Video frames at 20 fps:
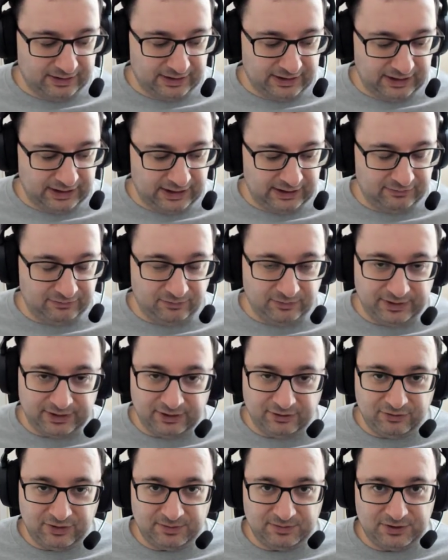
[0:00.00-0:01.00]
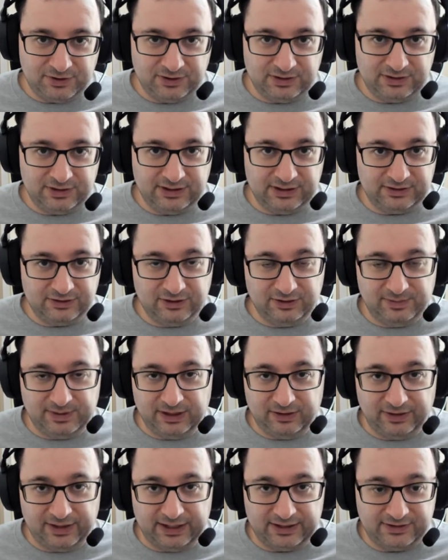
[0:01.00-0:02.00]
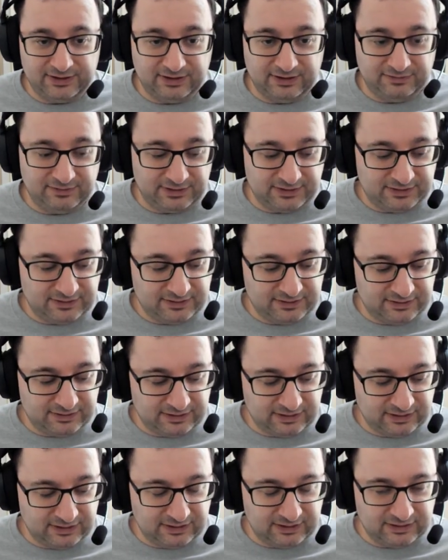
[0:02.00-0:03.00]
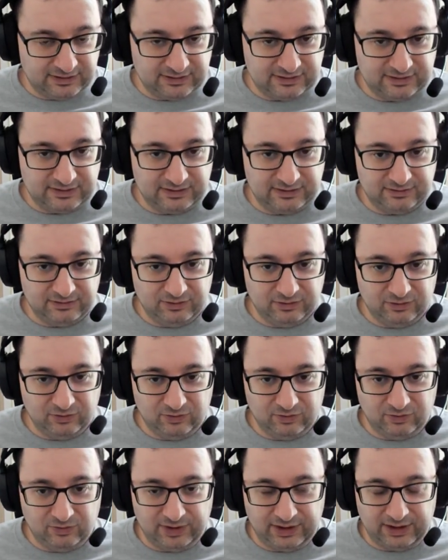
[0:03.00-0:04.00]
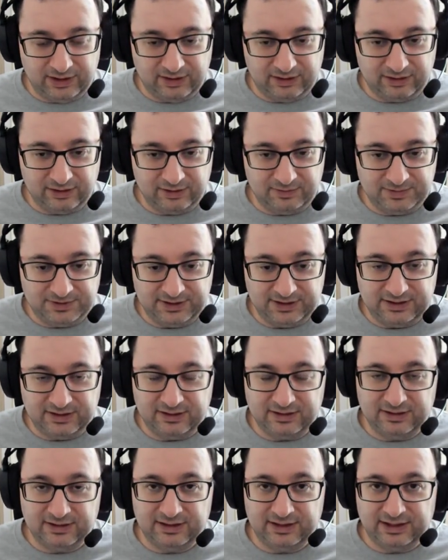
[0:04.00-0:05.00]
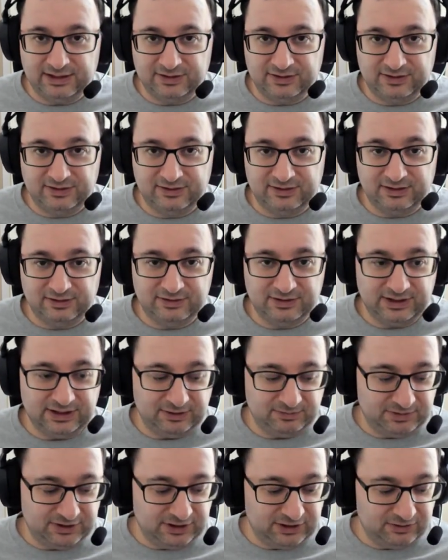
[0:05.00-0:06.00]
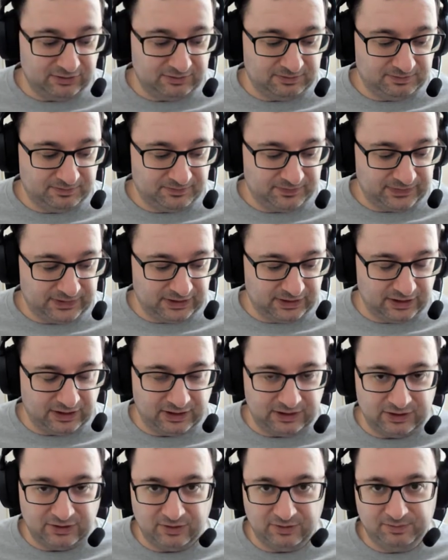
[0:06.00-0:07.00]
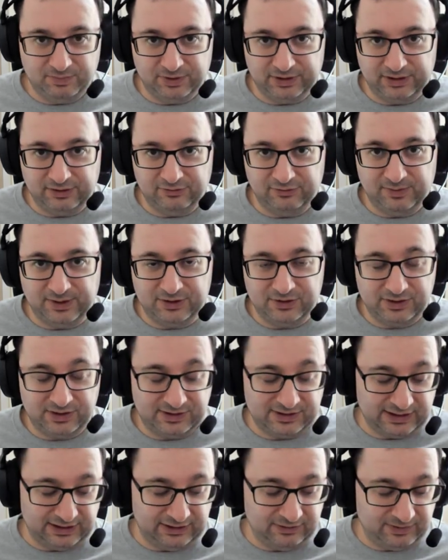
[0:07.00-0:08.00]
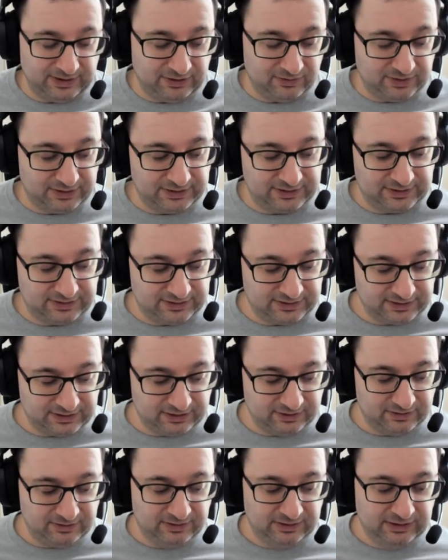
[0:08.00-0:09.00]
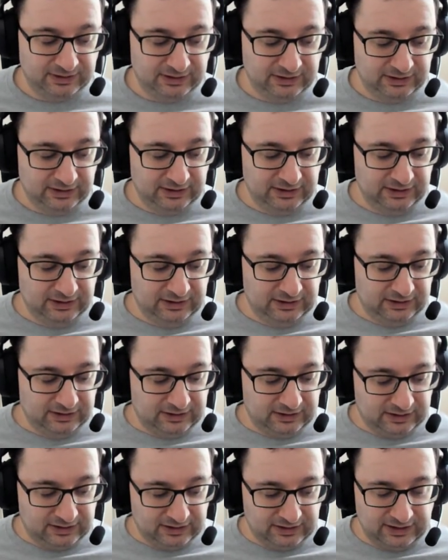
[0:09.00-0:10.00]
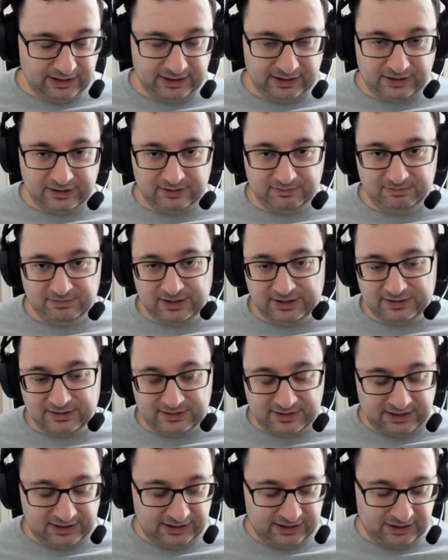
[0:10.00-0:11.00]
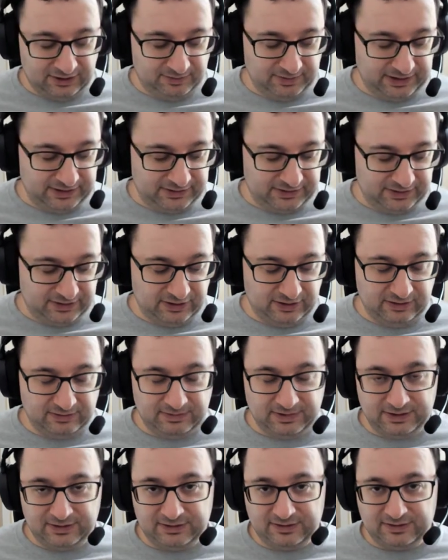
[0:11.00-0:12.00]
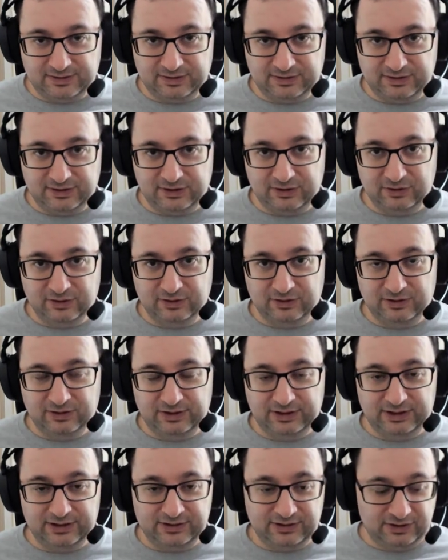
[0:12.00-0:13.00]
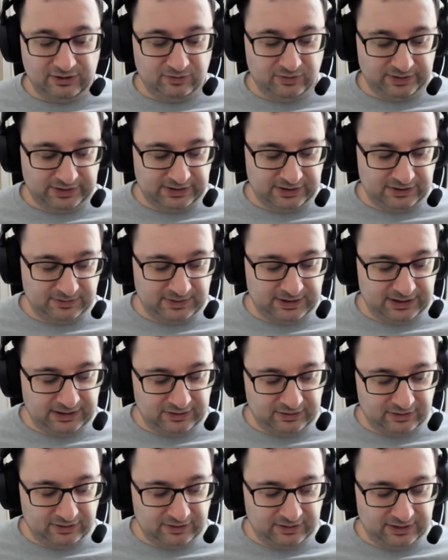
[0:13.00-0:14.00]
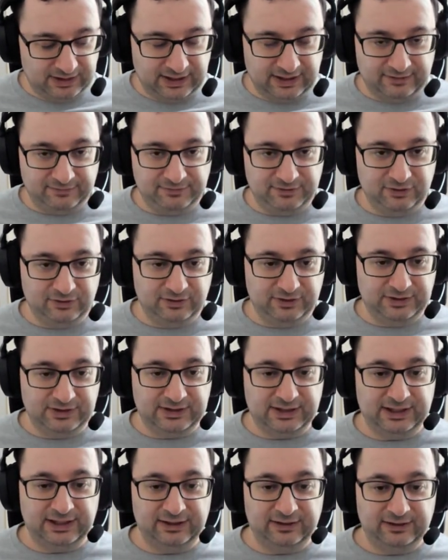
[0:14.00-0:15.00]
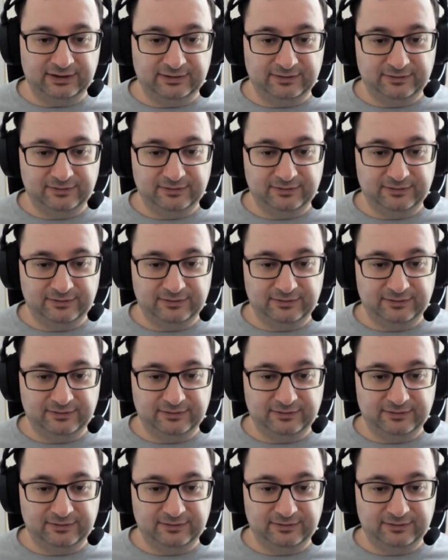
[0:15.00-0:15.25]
even with encryption, it's going to be on their servers, and with Obsidian, that's totally up to you. You can put the information exactly where you want. So, as I say, it can be as secure as you want it to be. You can have your entire